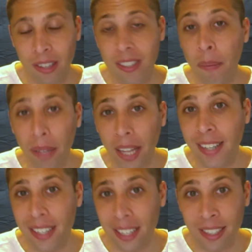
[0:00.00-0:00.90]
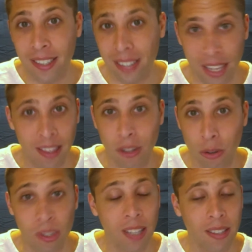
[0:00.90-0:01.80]
simple ideas in the two
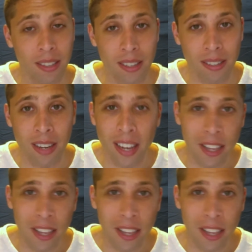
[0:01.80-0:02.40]
sentences,